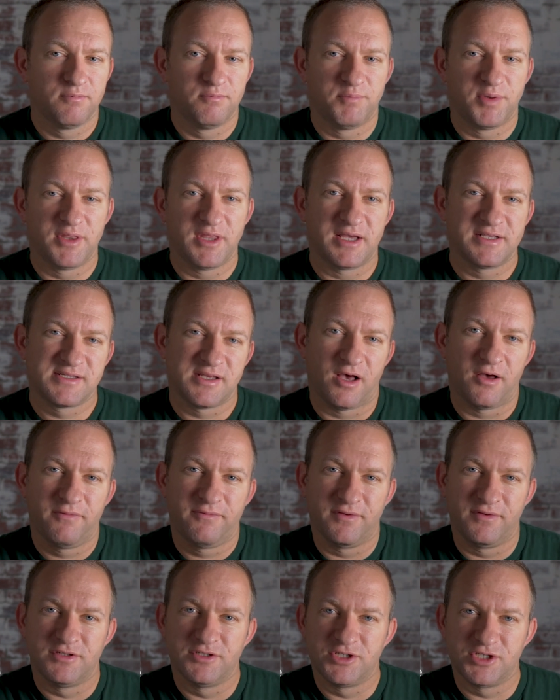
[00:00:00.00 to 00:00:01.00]
but that's
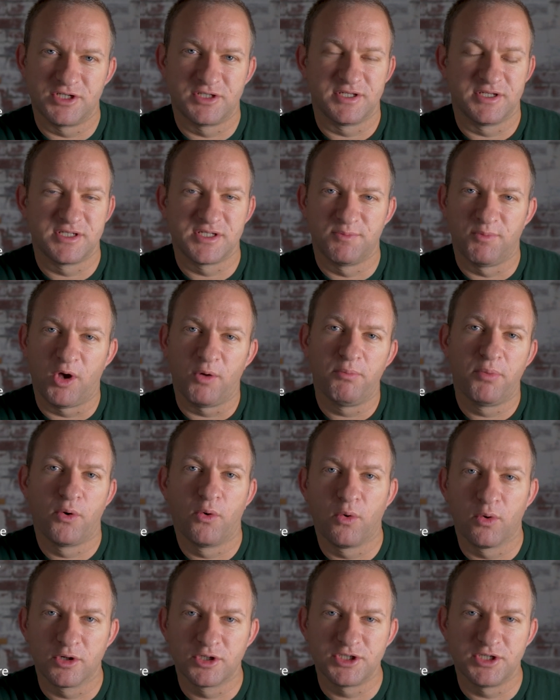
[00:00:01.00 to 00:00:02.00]
often just a small
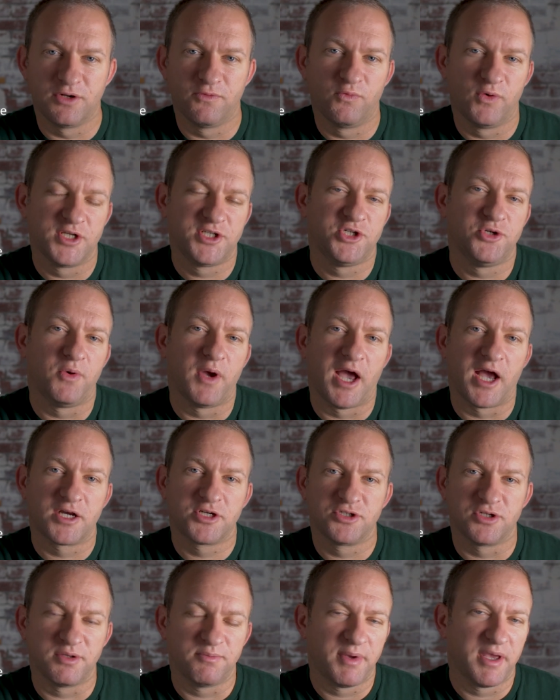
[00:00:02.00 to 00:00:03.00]
portion of what you
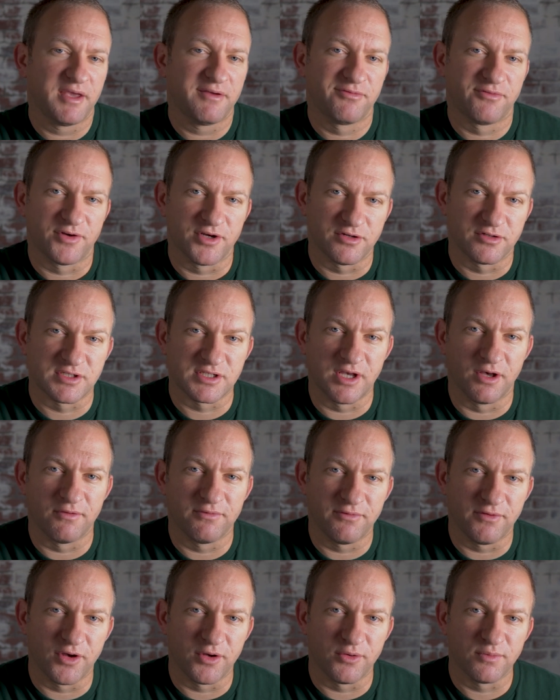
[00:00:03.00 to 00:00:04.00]
actually pay for your cell
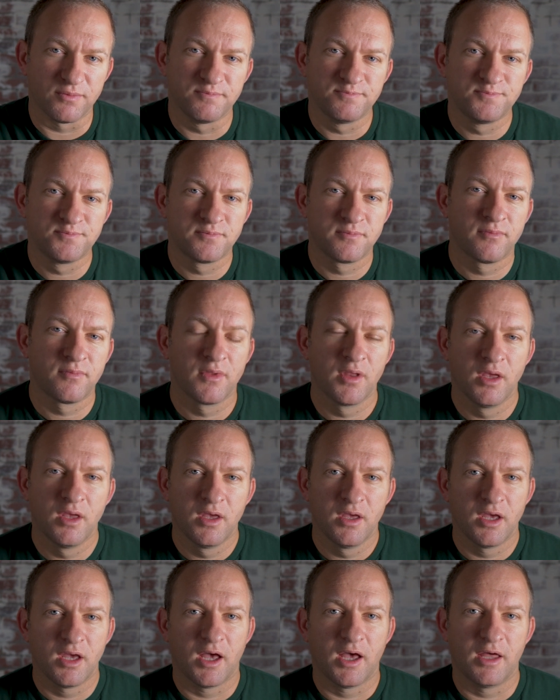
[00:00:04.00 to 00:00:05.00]

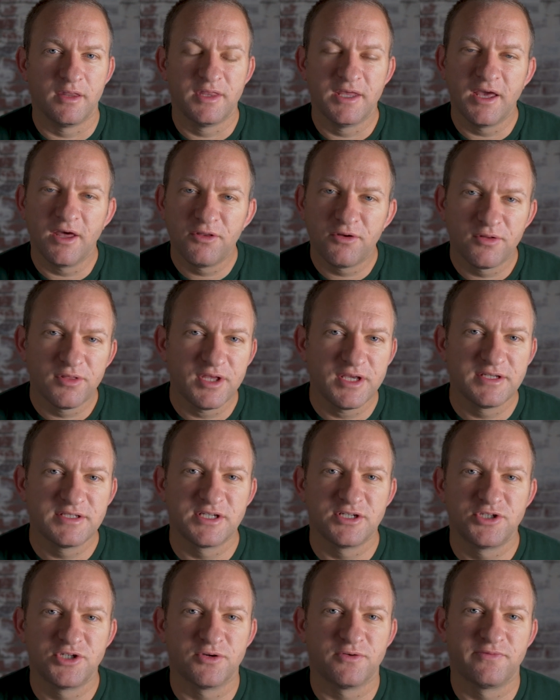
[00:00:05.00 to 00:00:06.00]
phone. The other things
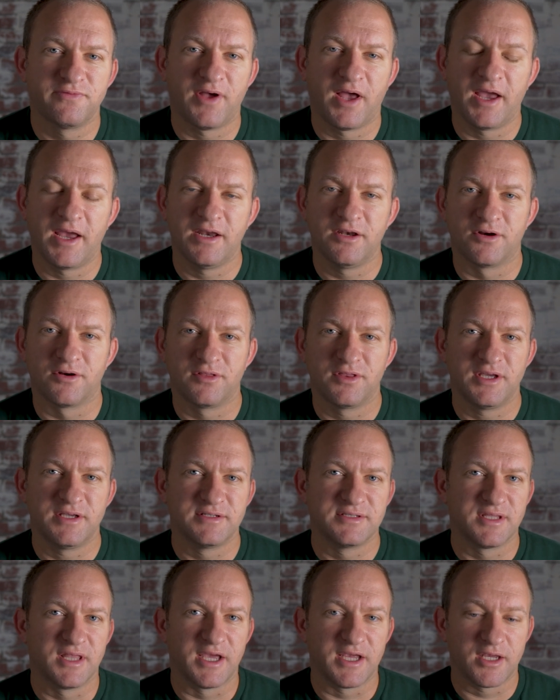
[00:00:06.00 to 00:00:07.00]
that you'll find are
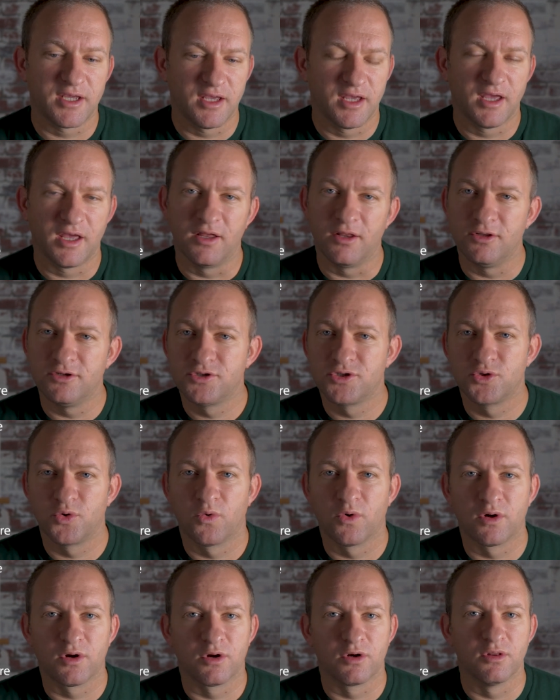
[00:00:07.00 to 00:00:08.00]
things like
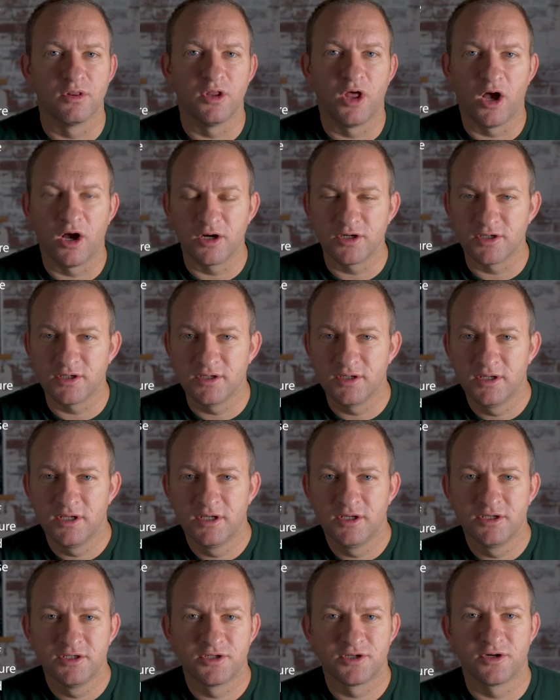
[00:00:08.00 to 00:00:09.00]
short or
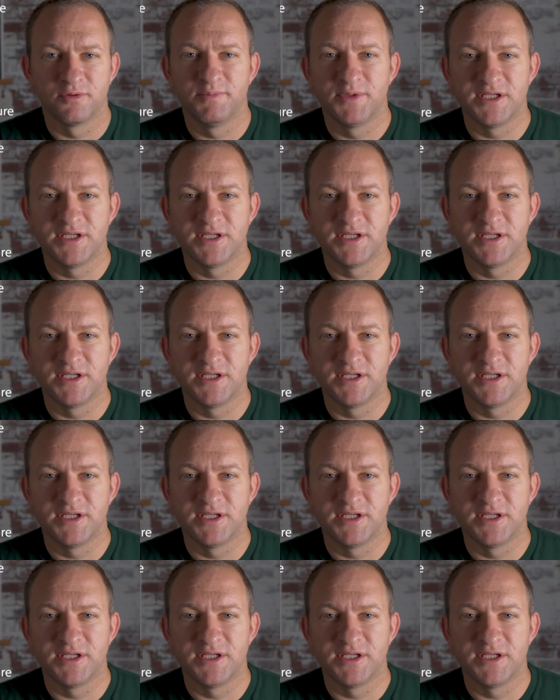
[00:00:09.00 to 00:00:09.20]
long-term